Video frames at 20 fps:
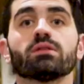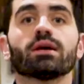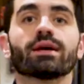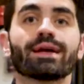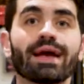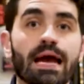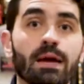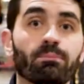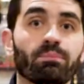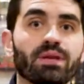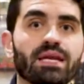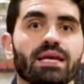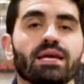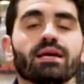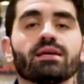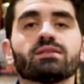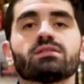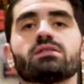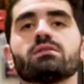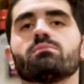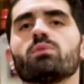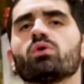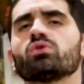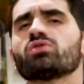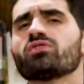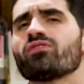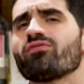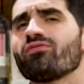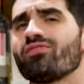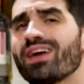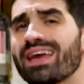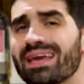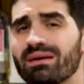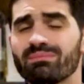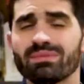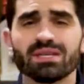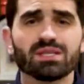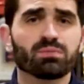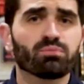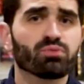The Caipirinha is the most
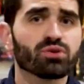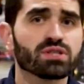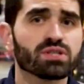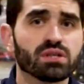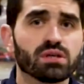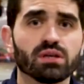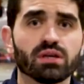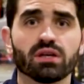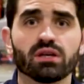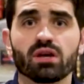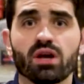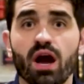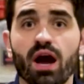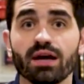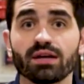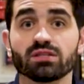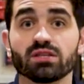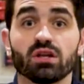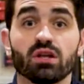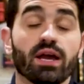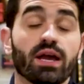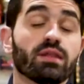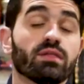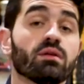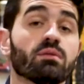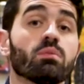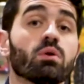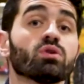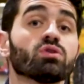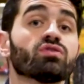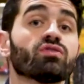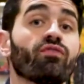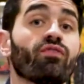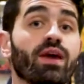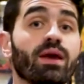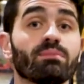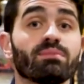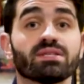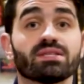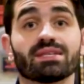famous Brazilian cocktail and the most
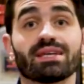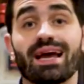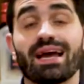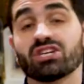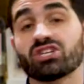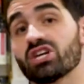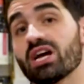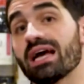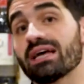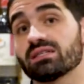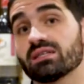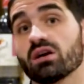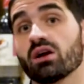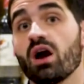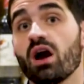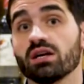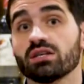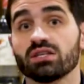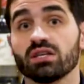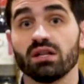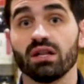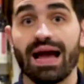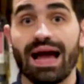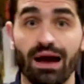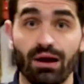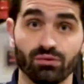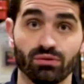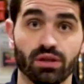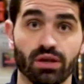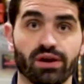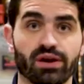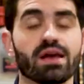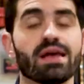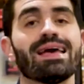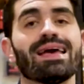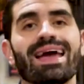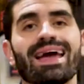famous cachaça cocktail out there.